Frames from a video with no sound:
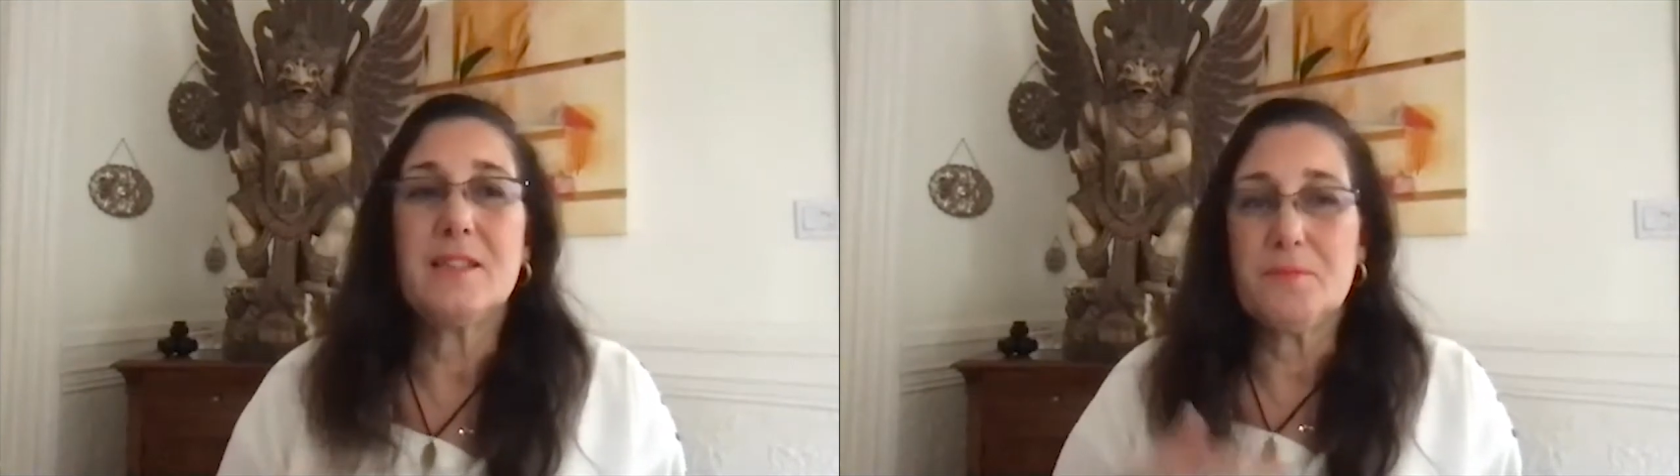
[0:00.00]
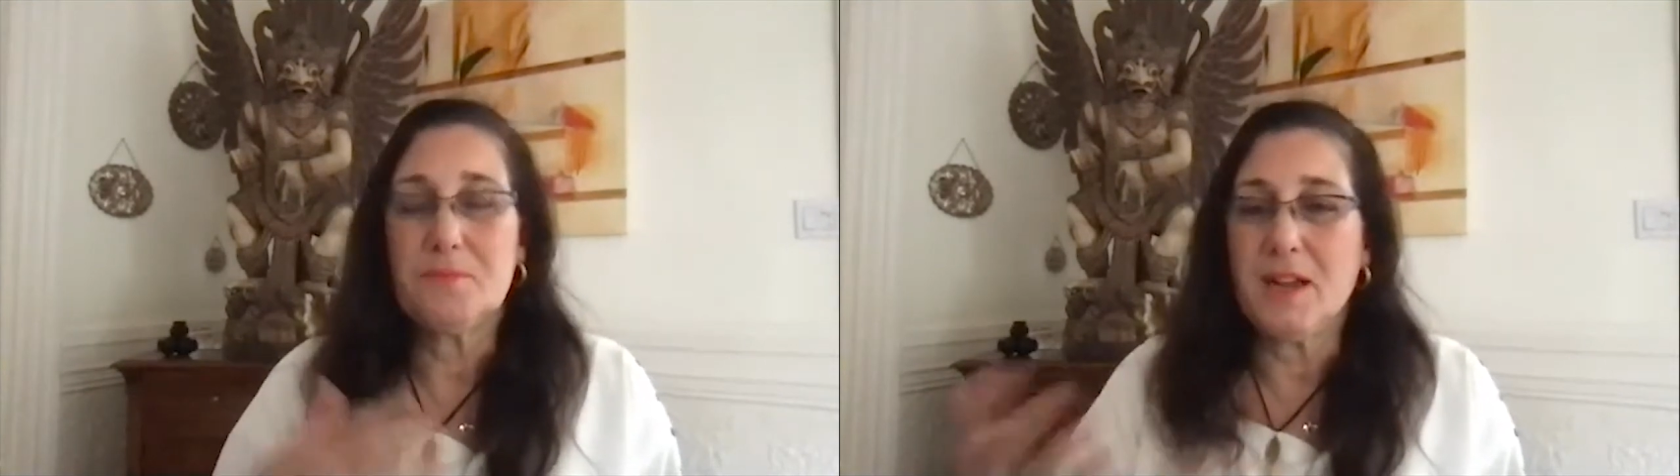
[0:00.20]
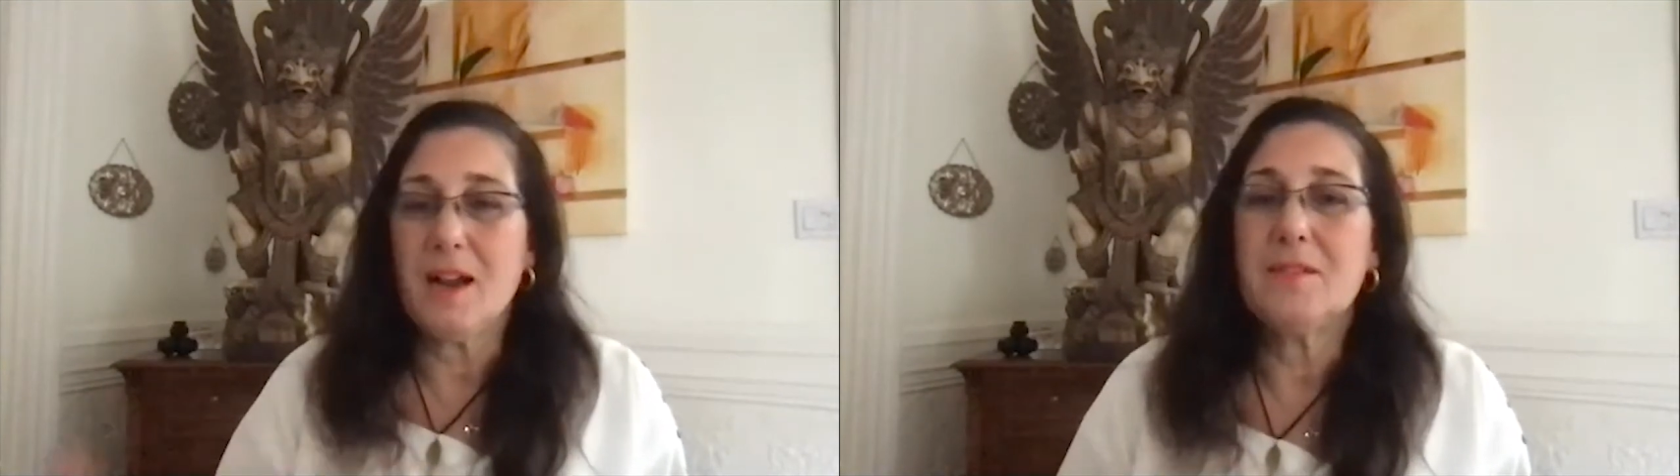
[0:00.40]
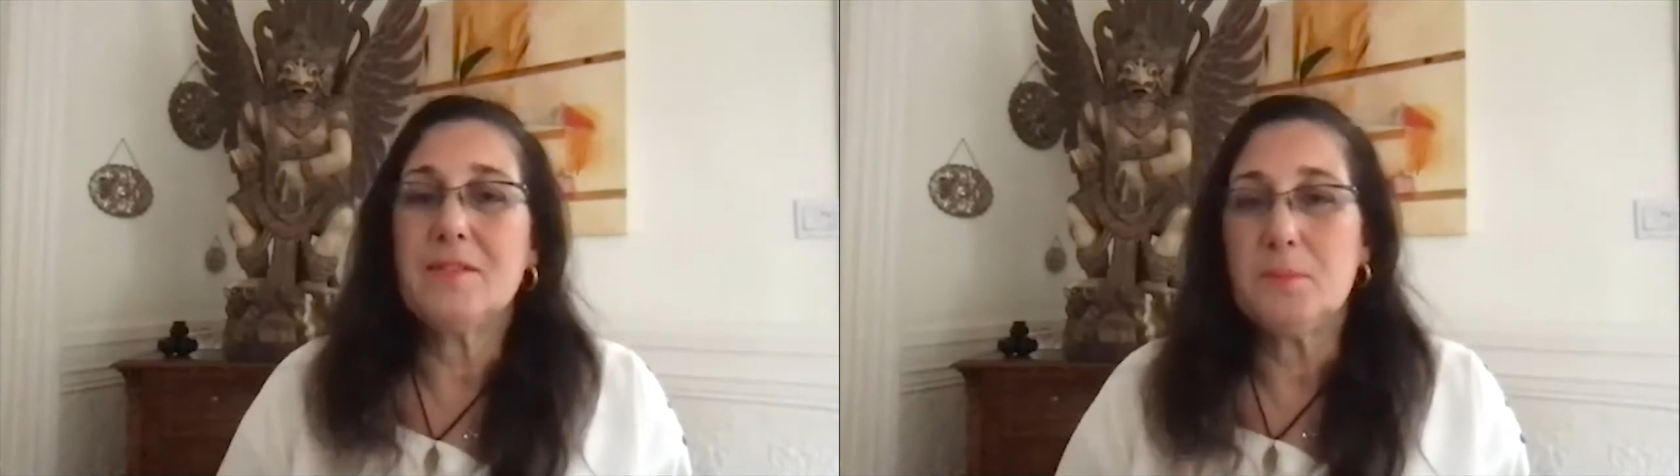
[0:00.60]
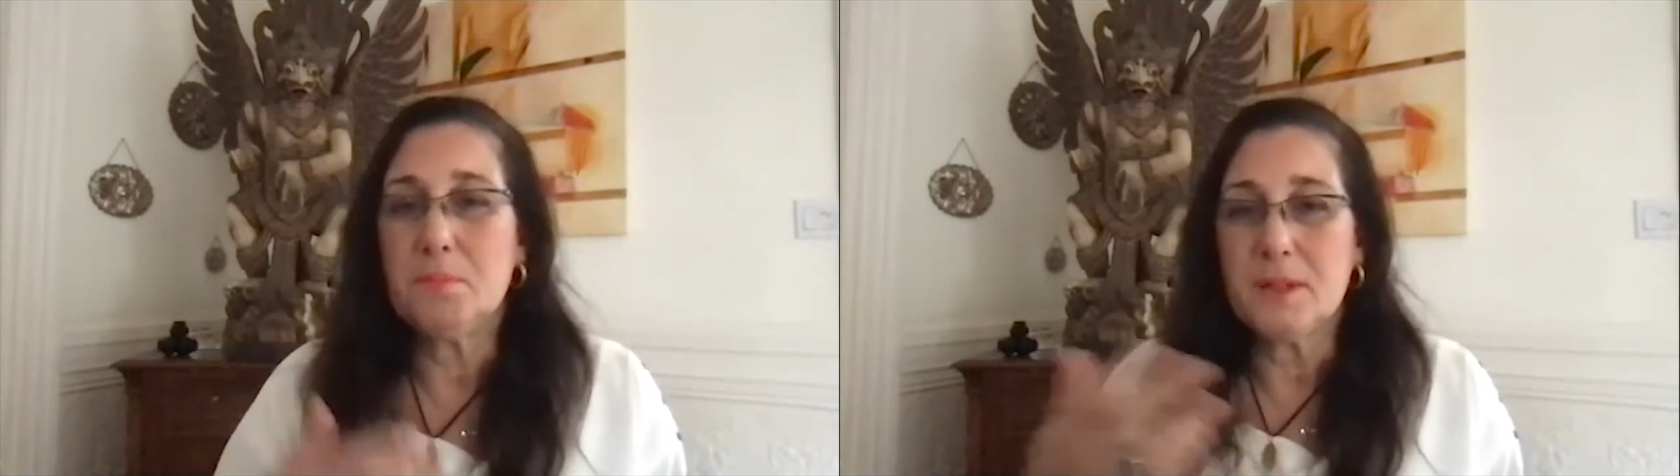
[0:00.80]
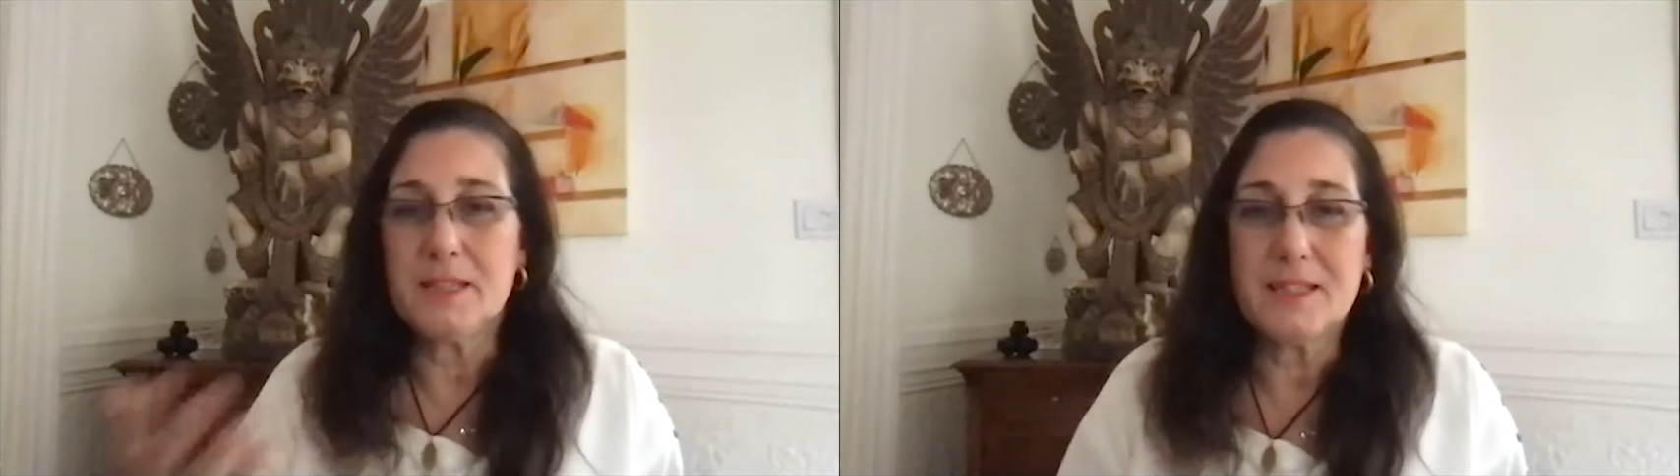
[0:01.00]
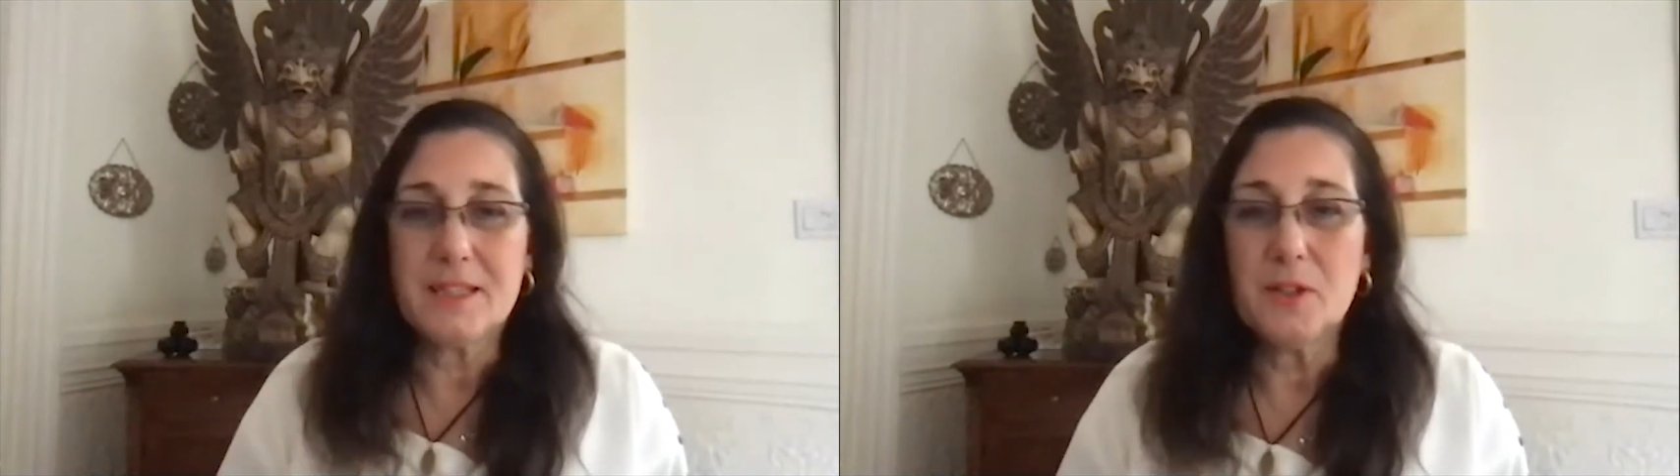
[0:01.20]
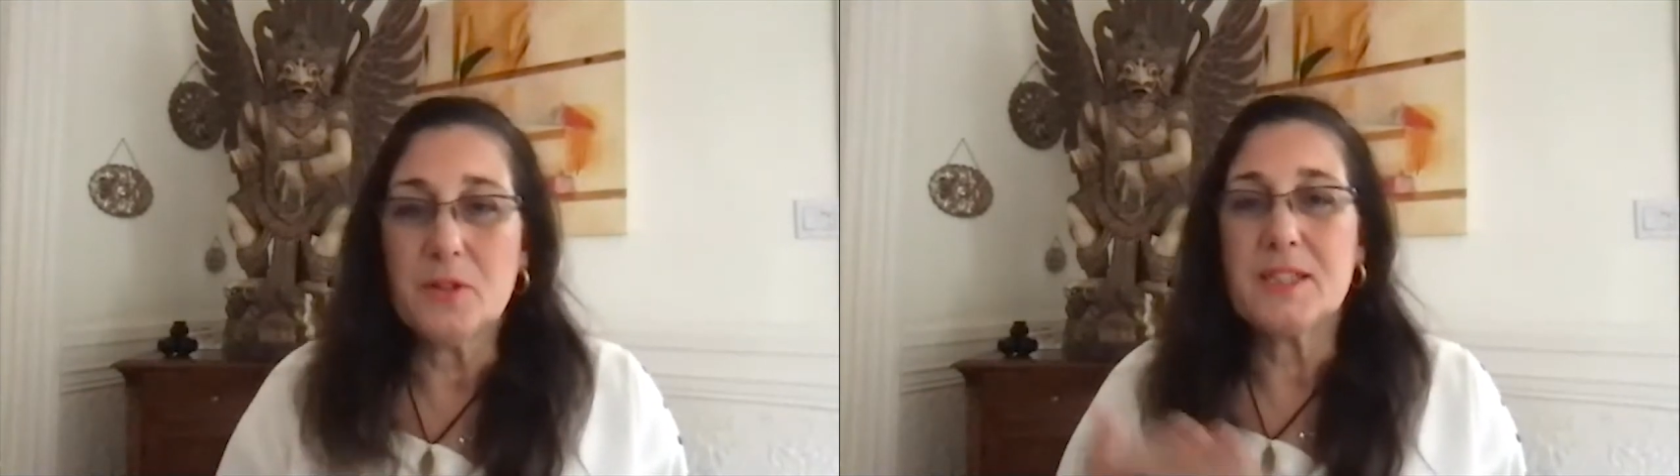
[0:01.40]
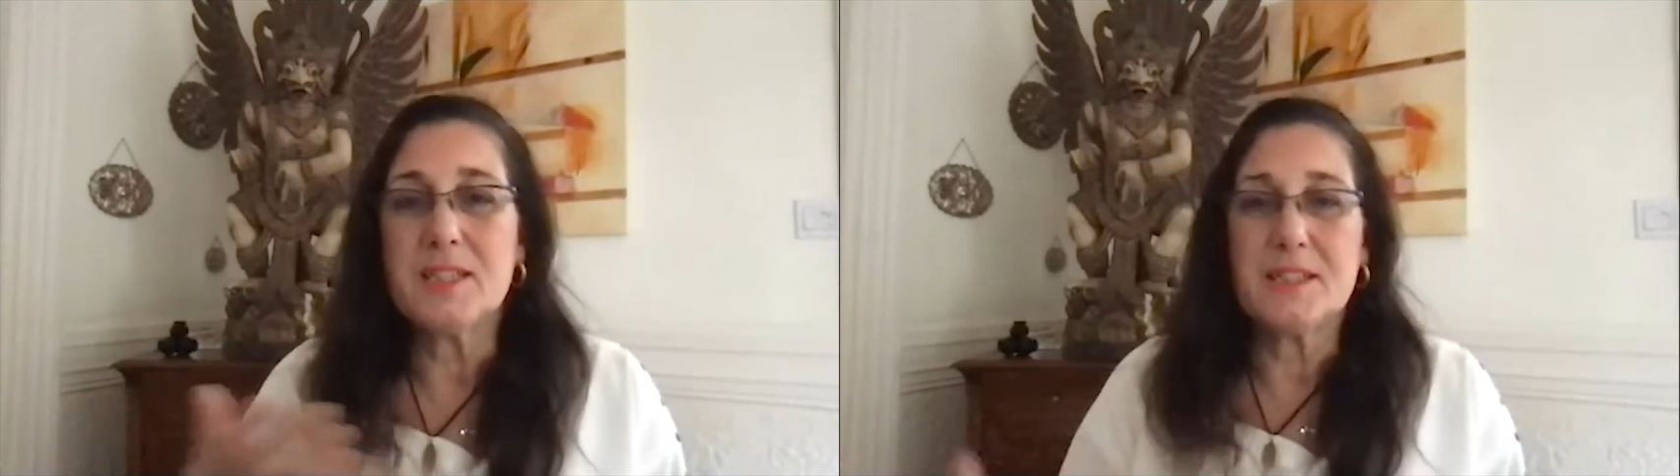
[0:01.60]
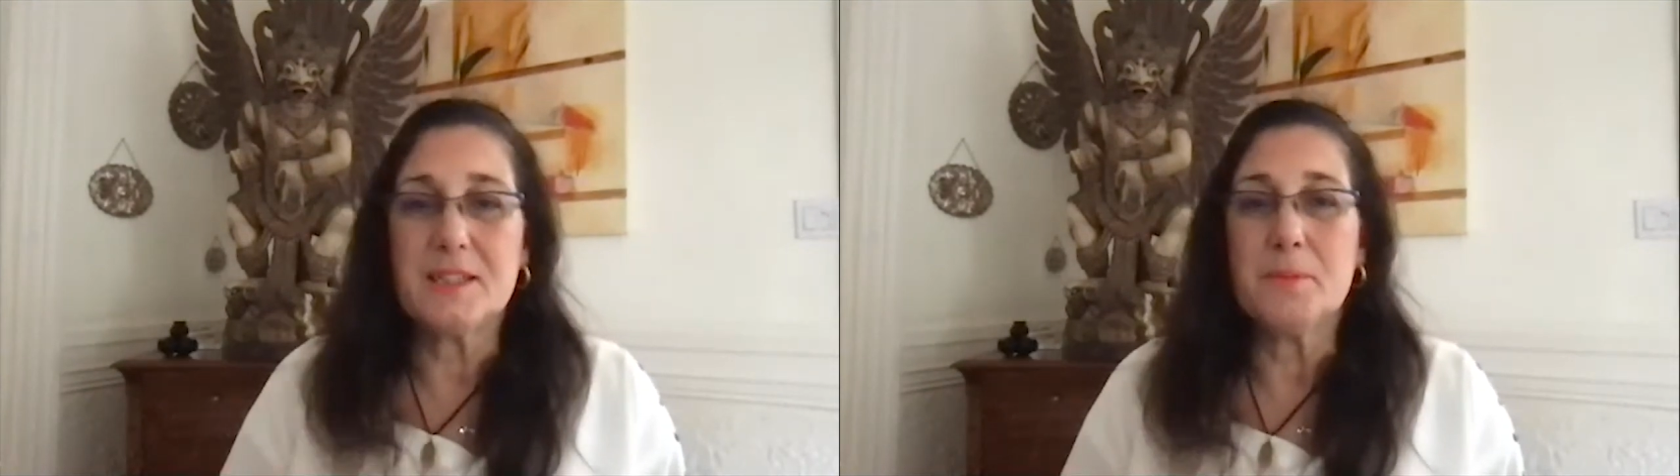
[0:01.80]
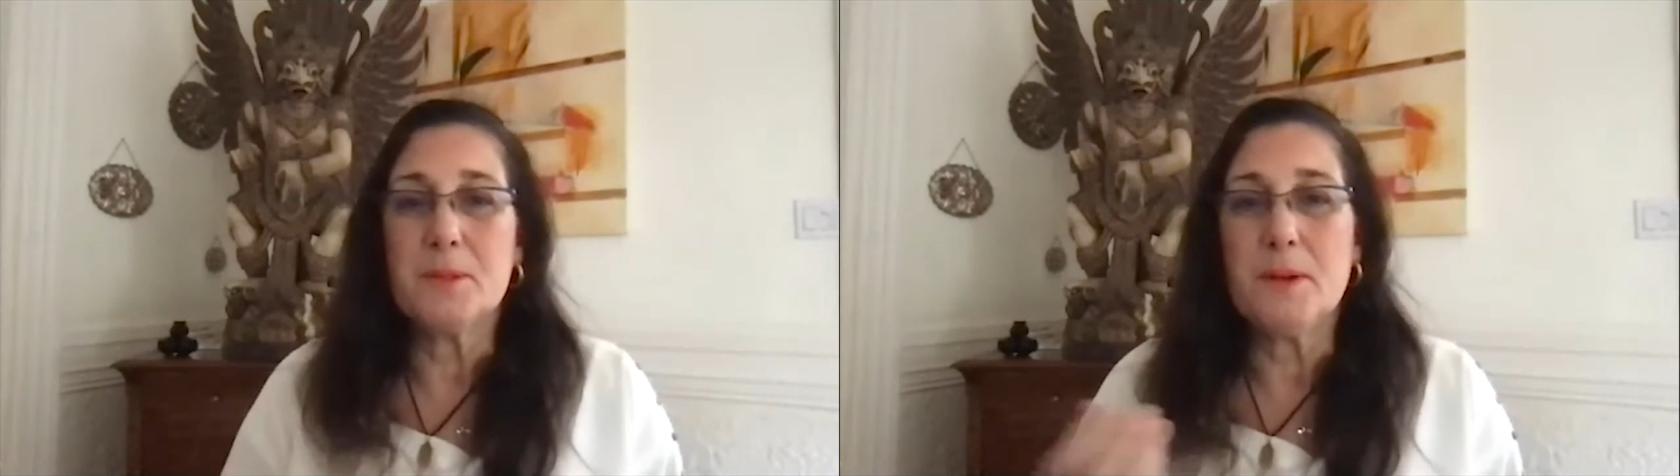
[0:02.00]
that we are replacing those systems,